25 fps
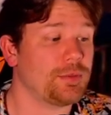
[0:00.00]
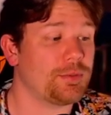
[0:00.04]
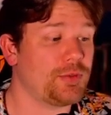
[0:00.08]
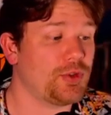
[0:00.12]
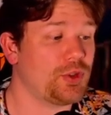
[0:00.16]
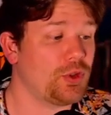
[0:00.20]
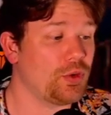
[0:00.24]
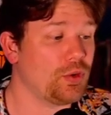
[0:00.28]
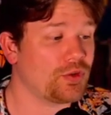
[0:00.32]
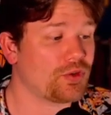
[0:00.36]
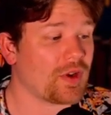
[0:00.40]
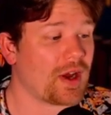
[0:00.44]

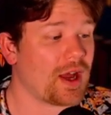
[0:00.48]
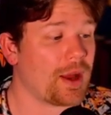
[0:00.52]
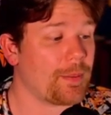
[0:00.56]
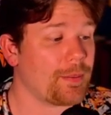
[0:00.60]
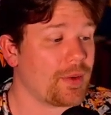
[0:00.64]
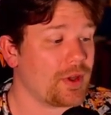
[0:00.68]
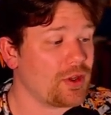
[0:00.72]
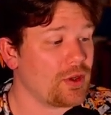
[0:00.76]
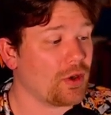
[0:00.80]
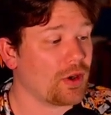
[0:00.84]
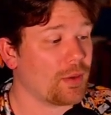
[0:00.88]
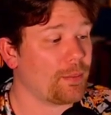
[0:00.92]
2-drop,
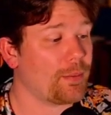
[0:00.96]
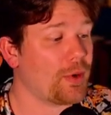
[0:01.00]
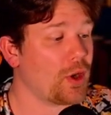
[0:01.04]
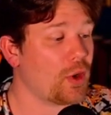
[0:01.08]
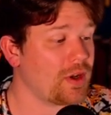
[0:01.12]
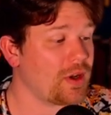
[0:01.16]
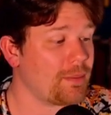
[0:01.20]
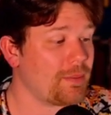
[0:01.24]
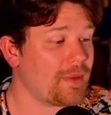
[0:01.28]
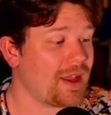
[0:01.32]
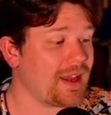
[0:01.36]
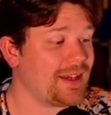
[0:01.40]
your
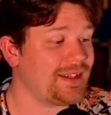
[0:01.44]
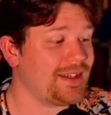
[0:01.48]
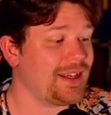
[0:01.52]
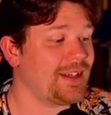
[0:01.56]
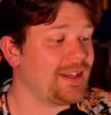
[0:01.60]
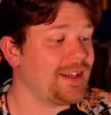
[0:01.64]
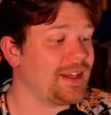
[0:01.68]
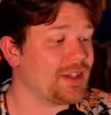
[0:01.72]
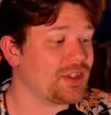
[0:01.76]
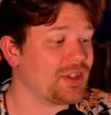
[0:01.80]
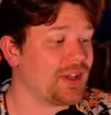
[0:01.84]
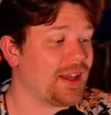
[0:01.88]
opponent may
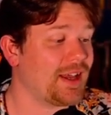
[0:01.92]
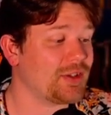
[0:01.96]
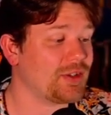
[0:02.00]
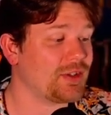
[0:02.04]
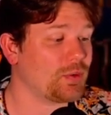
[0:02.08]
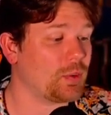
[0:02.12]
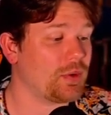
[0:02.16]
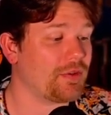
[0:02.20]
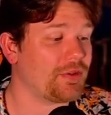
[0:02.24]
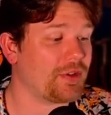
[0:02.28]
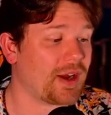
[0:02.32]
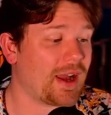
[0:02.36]
deinitialize
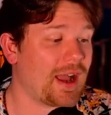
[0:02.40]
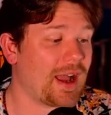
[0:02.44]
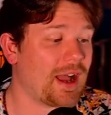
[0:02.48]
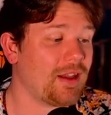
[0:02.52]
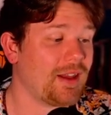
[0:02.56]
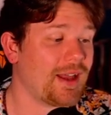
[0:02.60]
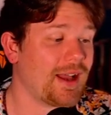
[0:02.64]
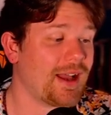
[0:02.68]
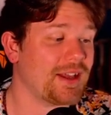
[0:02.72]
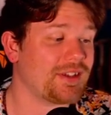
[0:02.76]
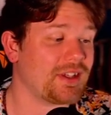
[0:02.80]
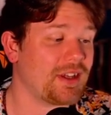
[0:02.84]
one of their
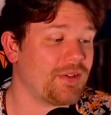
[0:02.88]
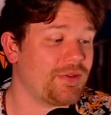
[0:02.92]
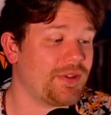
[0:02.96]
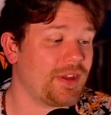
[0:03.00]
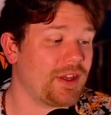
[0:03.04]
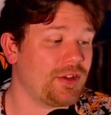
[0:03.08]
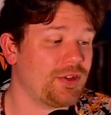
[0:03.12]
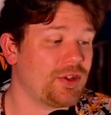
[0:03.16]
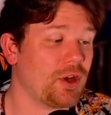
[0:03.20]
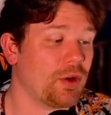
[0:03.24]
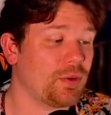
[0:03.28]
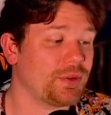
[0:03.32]
allies. If they
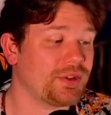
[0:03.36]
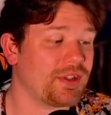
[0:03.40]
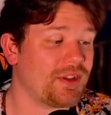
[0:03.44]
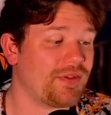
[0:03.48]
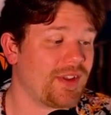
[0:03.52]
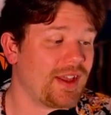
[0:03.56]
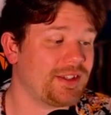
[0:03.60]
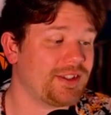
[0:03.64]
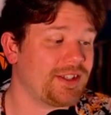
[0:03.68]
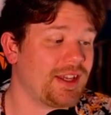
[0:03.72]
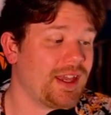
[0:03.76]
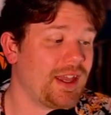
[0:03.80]
don't,
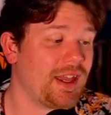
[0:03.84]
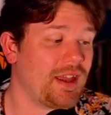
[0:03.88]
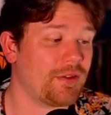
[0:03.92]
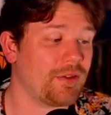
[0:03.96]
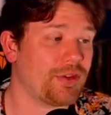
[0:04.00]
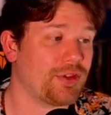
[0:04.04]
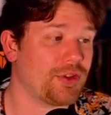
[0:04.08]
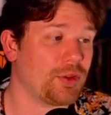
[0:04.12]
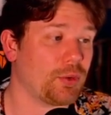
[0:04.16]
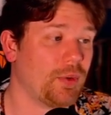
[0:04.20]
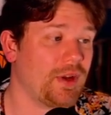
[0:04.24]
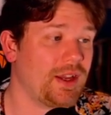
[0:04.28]
they take
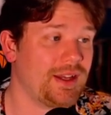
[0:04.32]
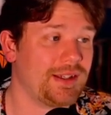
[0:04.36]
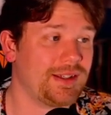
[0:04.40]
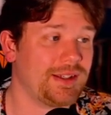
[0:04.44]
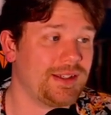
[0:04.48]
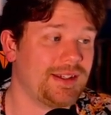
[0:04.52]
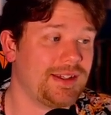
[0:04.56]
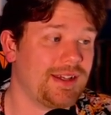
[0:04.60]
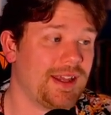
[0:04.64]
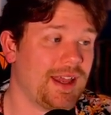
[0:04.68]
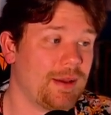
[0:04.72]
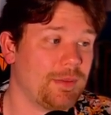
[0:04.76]
3
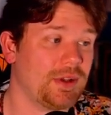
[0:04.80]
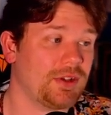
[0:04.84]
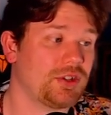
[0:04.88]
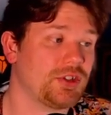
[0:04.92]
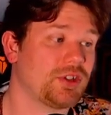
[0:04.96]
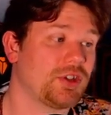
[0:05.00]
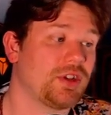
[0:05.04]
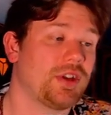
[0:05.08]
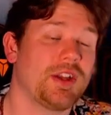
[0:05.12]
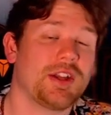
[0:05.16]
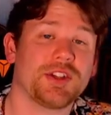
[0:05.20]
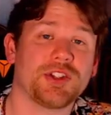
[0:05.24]

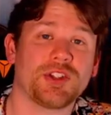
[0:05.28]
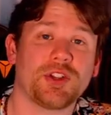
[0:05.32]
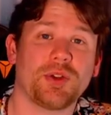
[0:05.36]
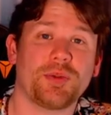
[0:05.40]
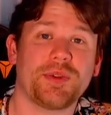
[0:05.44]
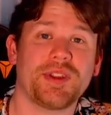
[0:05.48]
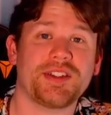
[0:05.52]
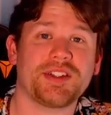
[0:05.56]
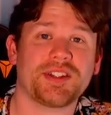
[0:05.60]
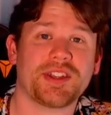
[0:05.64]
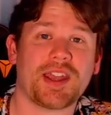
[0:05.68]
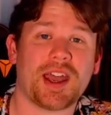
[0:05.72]
damage. So
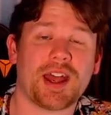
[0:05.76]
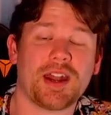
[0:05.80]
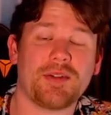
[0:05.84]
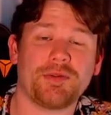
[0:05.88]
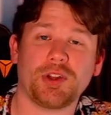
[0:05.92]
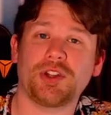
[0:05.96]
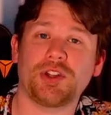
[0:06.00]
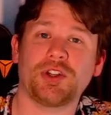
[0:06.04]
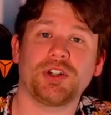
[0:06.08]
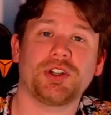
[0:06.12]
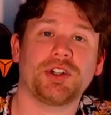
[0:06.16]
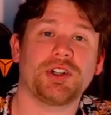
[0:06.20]
this is kind of a
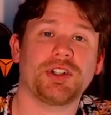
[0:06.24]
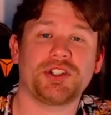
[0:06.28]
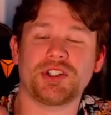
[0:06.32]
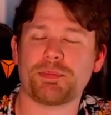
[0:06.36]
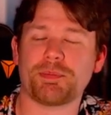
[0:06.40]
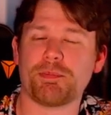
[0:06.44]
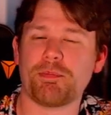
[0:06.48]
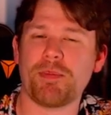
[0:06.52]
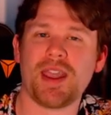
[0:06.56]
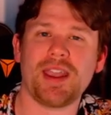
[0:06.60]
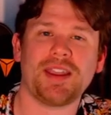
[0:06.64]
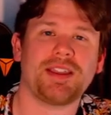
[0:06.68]
good,
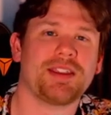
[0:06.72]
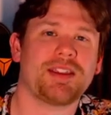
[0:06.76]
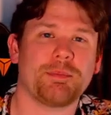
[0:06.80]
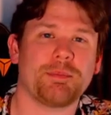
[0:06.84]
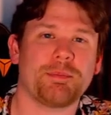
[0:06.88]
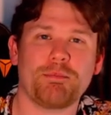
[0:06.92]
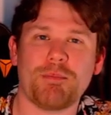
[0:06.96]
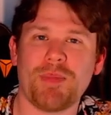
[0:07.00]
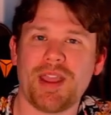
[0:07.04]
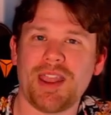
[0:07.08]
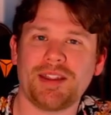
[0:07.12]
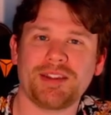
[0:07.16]
just make
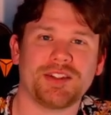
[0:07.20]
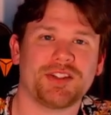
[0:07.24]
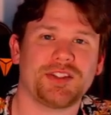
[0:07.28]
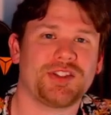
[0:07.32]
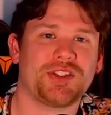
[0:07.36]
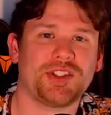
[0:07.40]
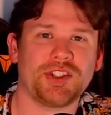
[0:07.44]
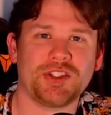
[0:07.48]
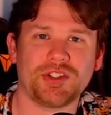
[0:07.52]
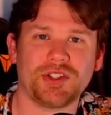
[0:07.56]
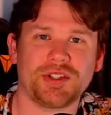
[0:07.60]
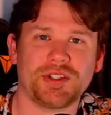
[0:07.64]
them make
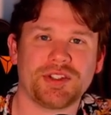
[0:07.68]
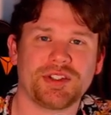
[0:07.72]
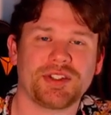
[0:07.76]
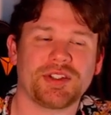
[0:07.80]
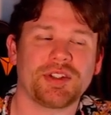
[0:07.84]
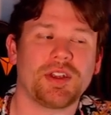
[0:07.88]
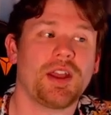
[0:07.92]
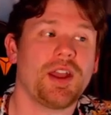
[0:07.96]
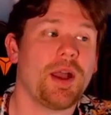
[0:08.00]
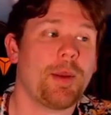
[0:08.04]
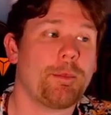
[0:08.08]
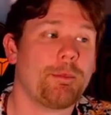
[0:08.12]
decisions,
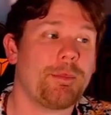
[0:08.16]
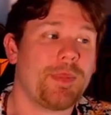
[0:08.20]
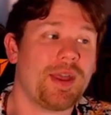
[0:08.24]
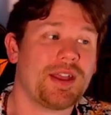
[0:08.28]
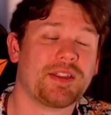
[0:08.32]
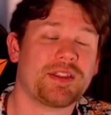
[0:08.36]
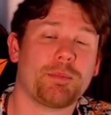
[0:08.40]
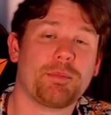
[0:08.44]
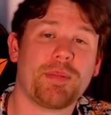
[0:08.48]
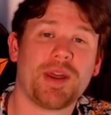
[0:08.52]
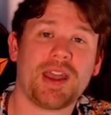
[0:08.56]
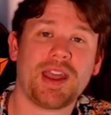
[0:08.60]
make
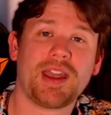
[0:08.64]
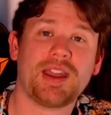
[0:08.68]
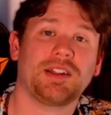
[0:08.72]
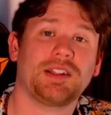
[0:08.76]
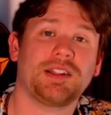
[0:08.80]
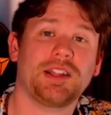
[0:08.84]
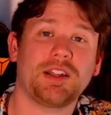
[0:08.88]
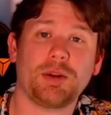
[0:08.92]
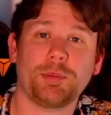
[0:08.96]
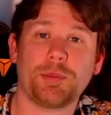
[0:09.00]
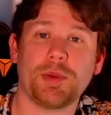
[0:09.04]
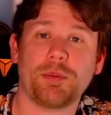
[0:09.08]
them pay a
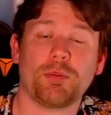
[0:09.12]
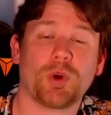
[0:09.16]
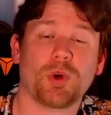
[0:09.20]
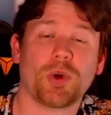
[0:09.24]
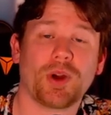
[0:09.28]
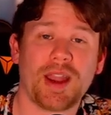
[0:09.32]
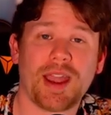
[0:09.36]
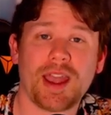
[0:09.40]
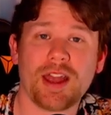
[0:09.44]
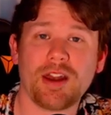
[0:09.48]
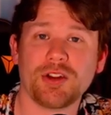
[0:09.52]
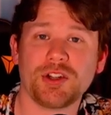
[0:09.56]
little bit more
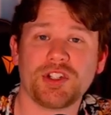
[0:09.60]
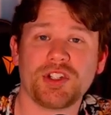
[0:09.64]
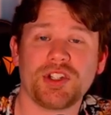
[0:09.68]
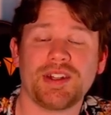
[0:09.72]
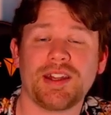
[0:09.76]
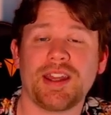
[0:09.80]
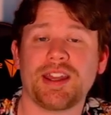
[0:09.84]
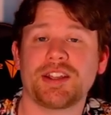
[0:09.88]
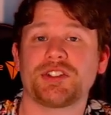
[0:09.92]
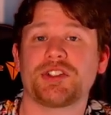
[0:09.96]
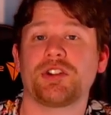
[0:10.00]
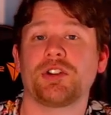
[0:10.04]
energy
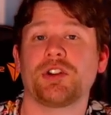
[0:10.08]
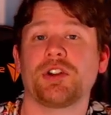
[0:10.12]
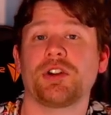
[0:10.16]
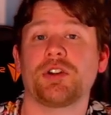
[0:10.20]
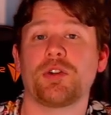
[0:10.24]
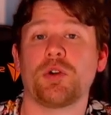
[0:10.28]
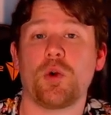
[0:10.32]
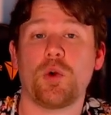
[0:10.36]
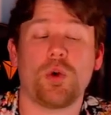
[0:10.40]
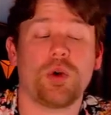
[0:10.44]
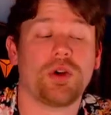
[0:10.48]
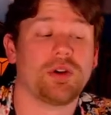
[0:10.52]
next turn,
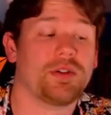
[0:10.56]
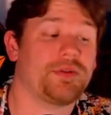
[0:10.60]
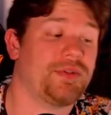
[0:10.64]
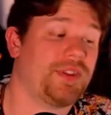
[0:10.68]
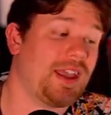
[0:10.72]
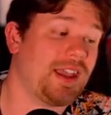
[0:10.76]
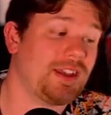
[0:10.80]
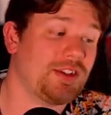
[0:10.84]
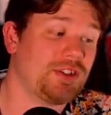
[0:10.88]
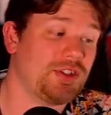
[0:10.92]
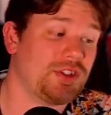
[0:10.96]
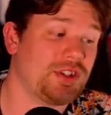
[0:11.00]
or
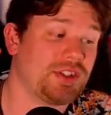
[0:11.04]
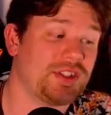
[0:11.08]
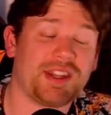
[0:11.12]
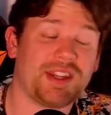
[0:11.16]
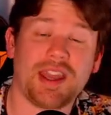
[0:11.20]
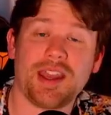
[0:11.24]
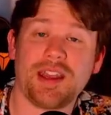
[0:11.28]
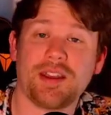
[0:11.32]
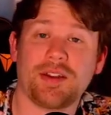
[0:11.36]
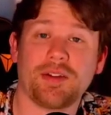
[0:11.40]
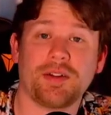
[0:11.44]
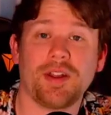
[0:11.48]
they can just
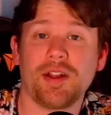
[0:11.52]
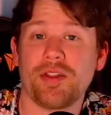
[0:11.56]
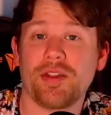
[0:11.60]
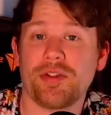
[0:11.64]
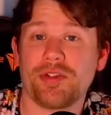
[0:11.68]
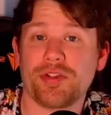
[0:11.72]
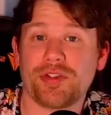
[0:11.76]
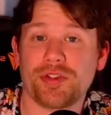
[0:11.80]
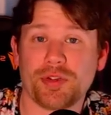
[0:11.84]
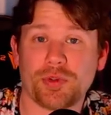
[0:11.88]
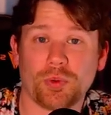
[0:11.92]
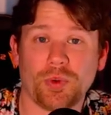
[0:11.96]
take
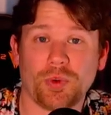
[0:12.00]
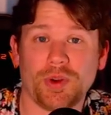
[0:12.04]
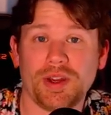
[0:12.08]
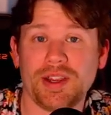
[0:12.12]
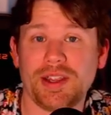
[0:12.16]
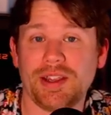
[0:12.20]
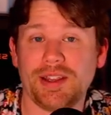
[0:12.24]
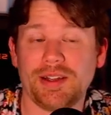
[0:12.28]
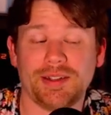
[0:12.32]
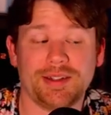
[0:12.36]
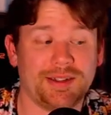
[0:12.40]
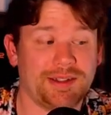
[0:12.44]

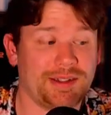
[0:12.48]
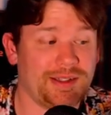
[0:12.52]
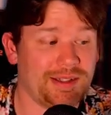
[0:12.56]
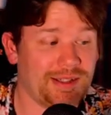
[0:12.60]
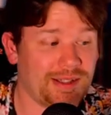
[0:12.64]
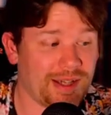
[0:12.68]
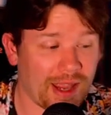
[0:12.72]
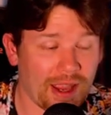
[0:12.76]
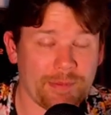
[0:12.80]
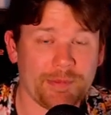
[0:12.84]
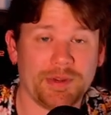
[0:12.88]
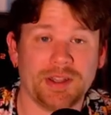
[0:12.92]
3
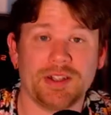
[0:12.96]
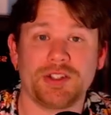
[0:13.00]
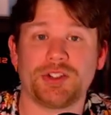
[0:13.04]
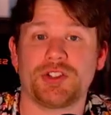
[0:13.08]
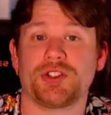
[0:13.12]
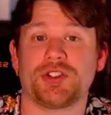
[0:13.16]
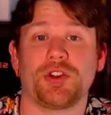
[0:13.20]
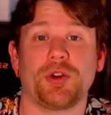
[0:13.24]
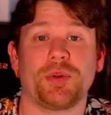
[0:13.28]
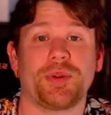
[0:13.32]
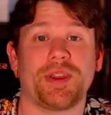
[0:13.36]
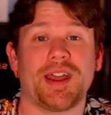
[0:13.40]
damage.
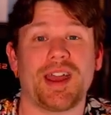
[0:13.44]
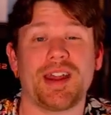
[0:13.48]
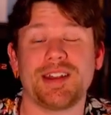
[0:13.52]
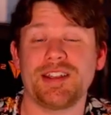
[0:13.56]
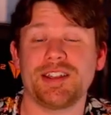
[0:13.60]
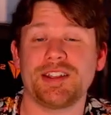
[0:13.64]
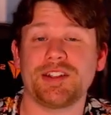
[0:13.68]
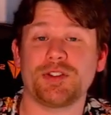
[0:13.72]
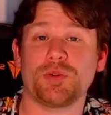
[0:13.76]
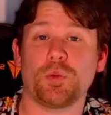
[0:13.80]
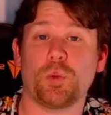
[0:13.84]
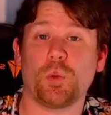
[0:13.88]
So that
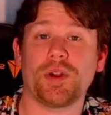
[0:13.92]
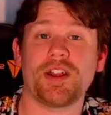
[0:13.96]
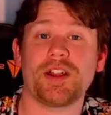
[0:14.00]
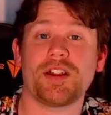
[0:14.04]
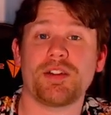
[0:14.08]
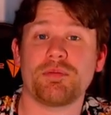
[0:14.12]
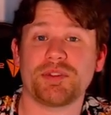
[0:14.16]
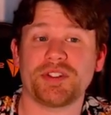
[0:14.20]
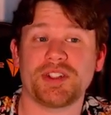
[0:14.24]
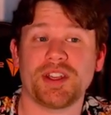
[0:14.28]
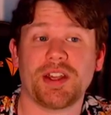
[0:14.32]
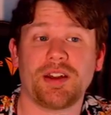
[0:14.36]
is
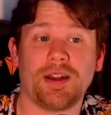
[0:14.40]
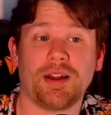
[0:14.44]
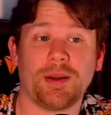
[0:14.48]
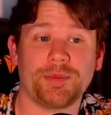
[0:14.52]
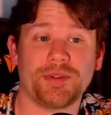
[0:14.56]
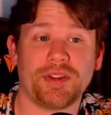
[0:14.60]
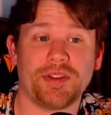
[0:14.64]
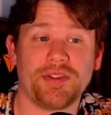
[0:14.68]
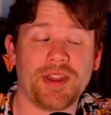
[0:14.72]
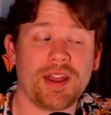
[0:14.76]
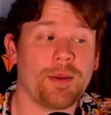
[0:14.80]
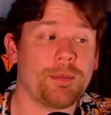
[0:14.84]
100% up
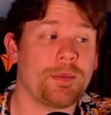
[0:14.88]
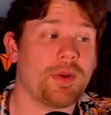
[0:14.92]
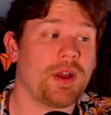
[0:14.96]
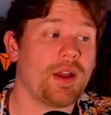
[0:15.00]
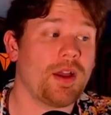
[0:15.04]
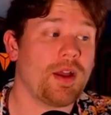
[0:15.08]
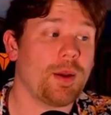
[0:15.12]
to them.